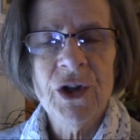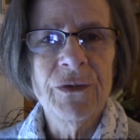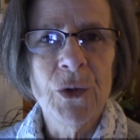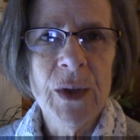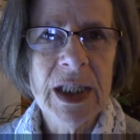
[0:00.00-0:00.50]
of
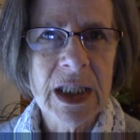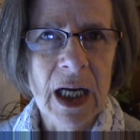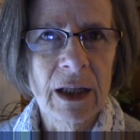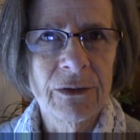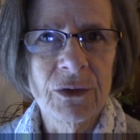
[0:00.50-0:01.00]
a Greek
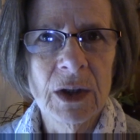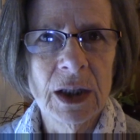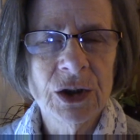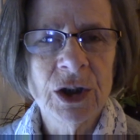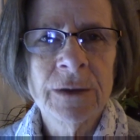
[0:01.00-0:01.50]
salad for
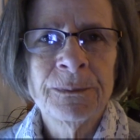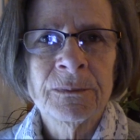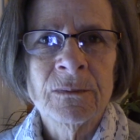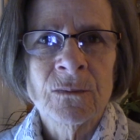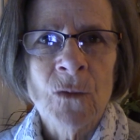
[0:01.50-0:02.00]
lunch
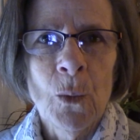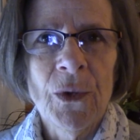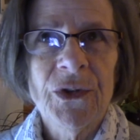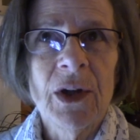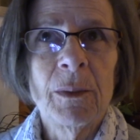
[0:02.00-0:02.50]

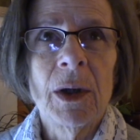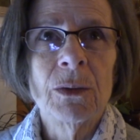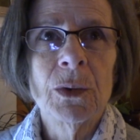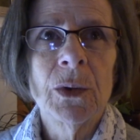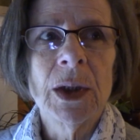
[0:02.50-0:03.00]
with some
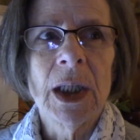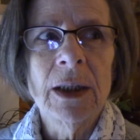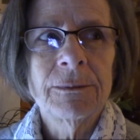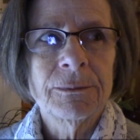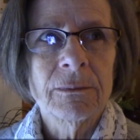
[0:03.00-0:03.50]

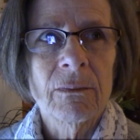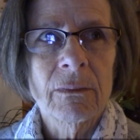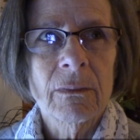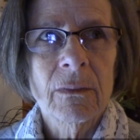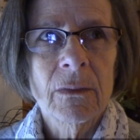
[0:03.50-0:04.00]
arugula,
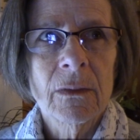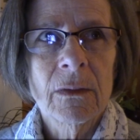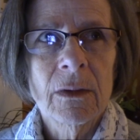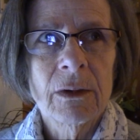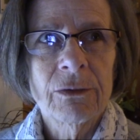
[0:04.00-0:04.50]

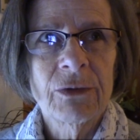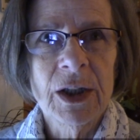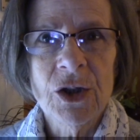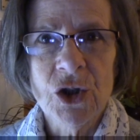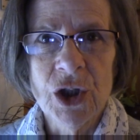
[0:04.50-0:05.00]

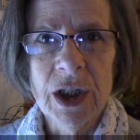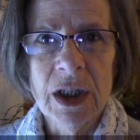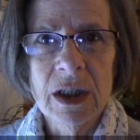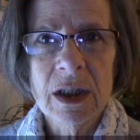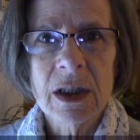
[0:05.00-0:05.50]
feta
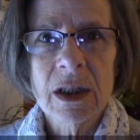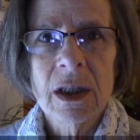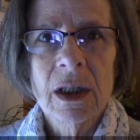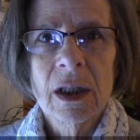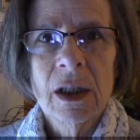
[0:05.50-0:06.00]
cheese,
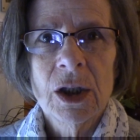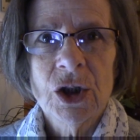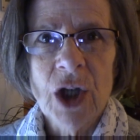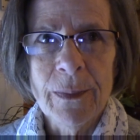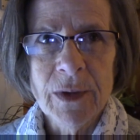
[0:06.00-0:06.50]

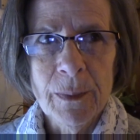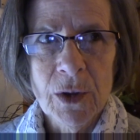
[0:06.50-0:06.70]
chopped up